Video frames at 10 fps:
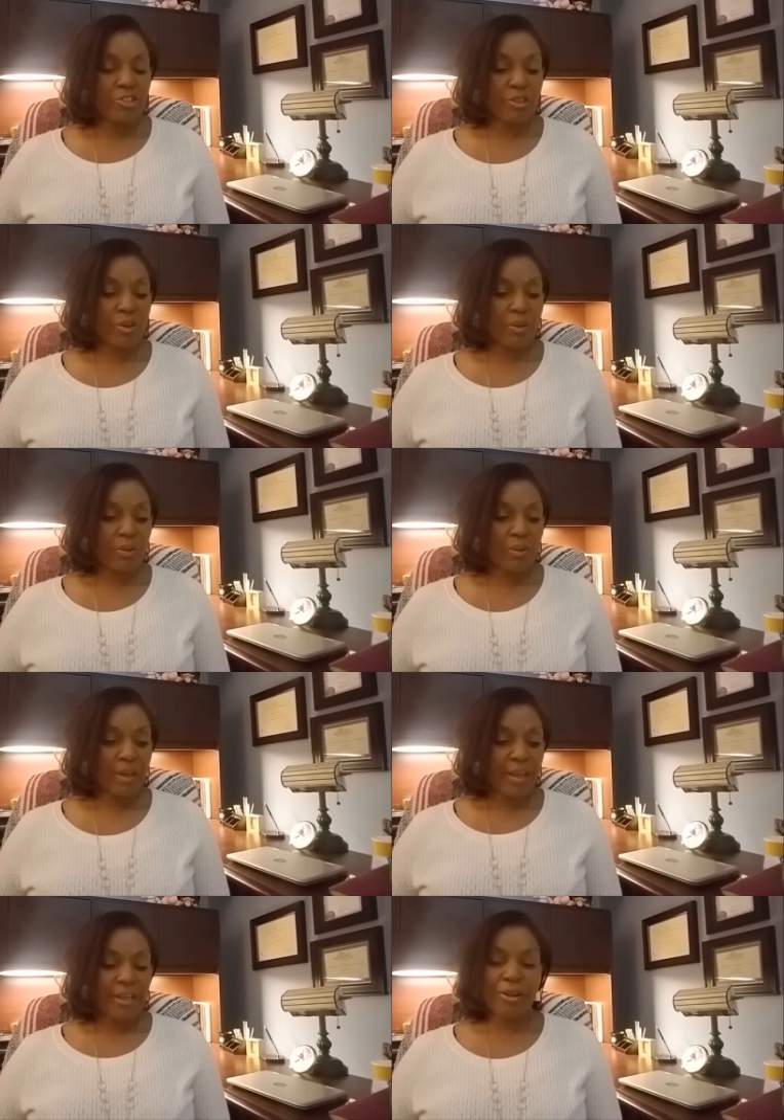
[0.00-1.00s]
So
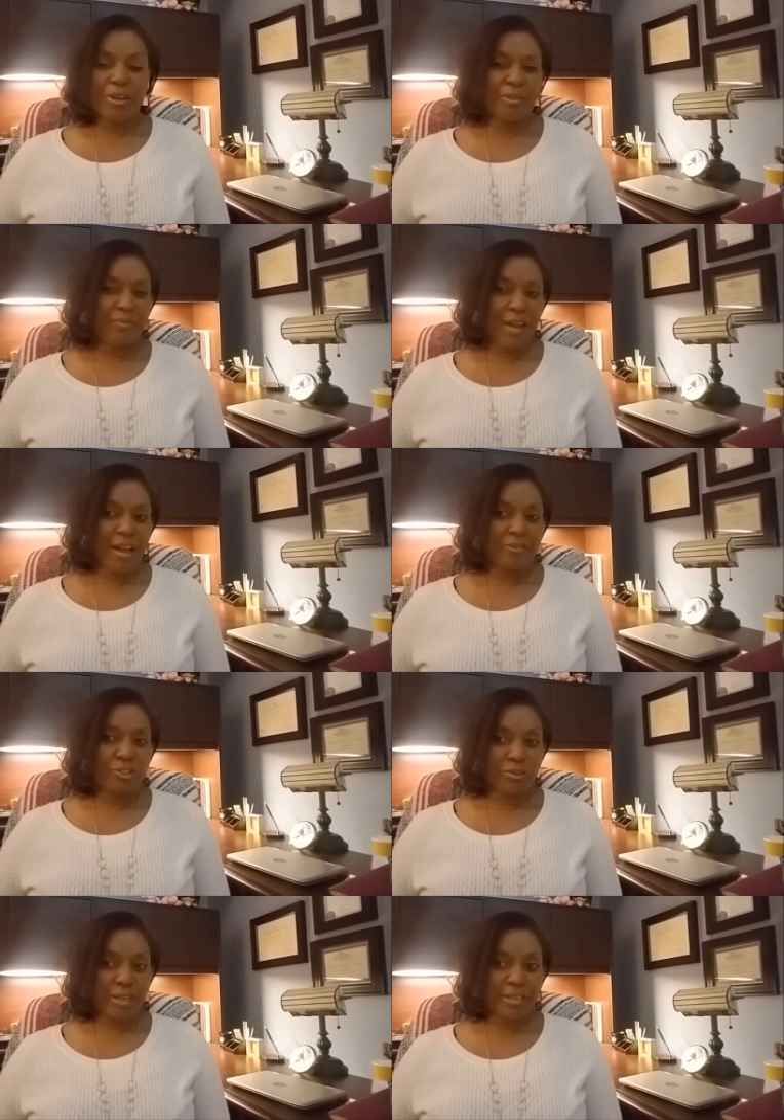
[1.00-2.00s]
here are 5
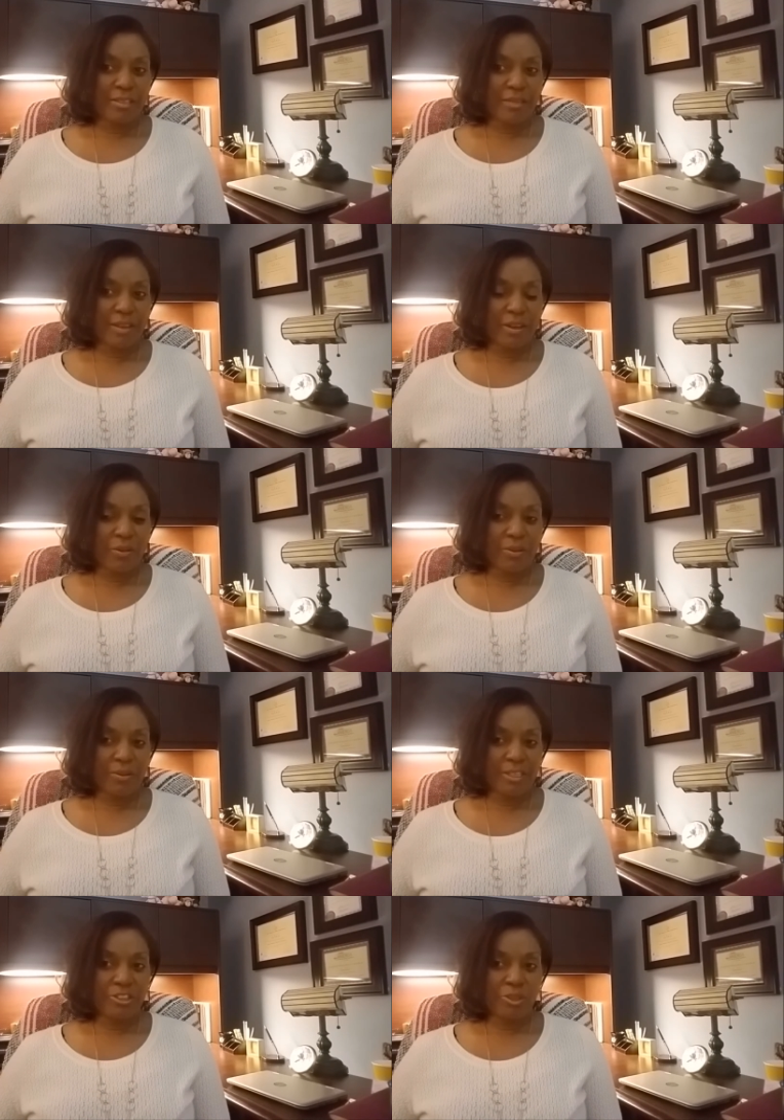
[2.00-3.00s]
traits of a healthy
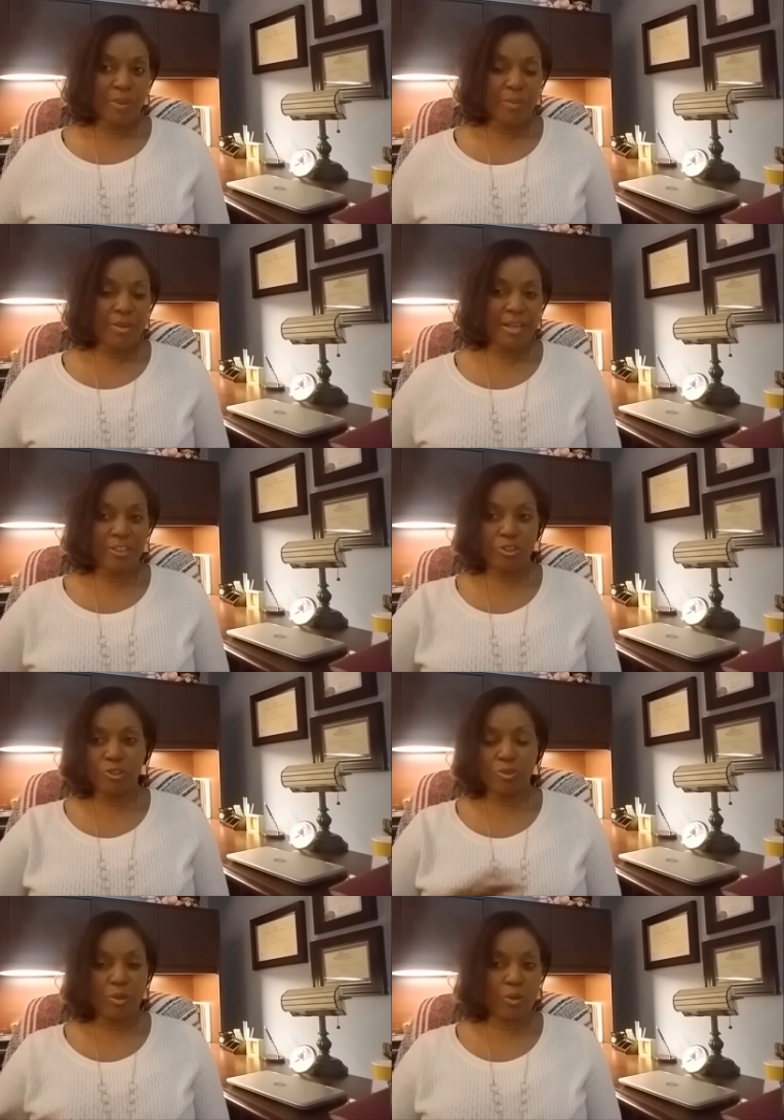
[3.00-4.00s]
relationship. I'm going to actually
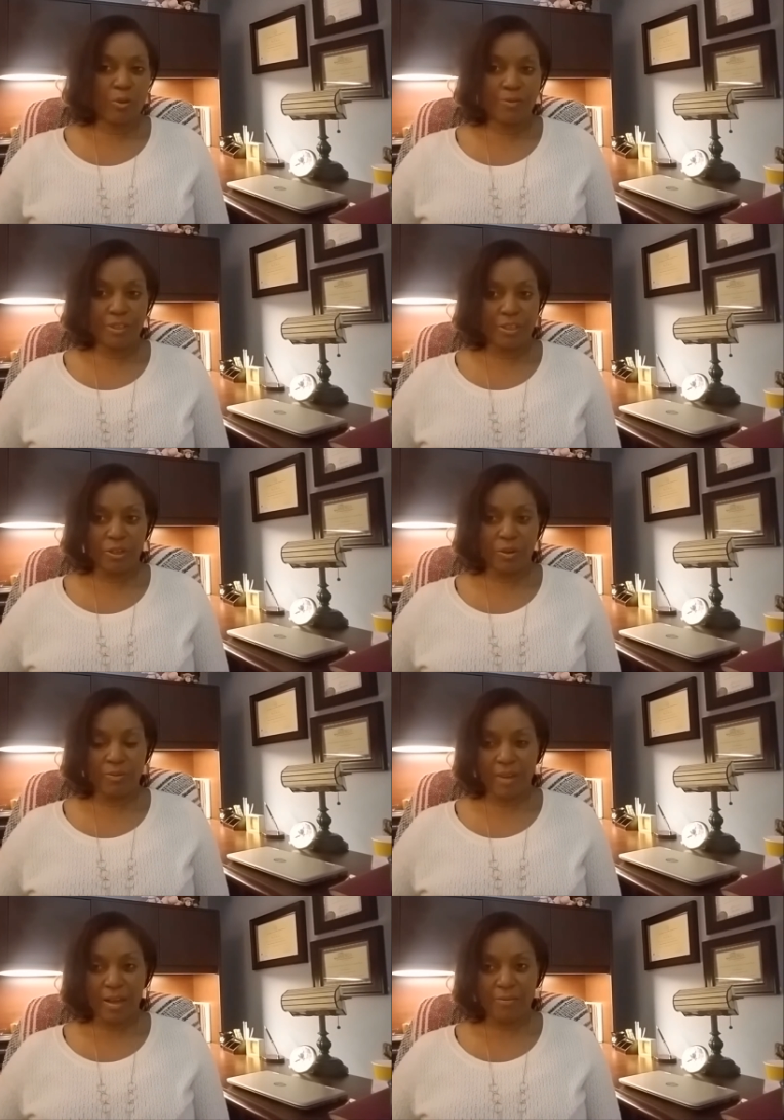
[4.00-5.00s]
do a whole video on
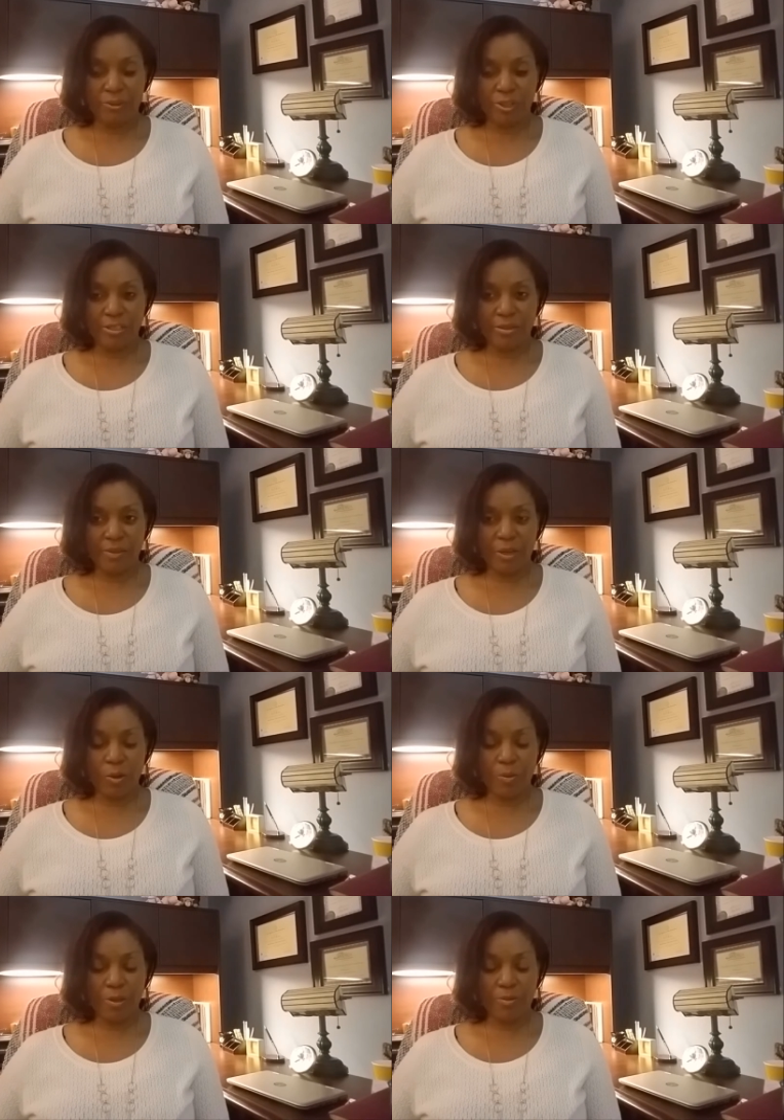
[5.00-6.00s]
5 traits of a
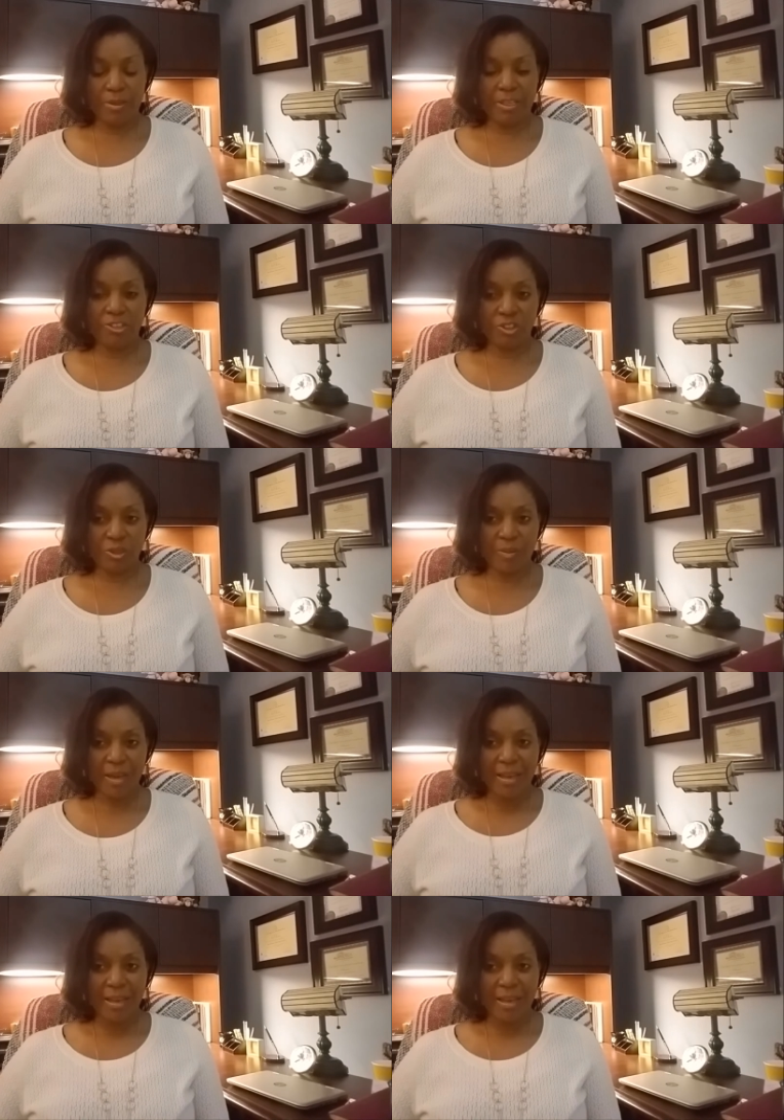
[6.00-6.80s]
healthy relationship.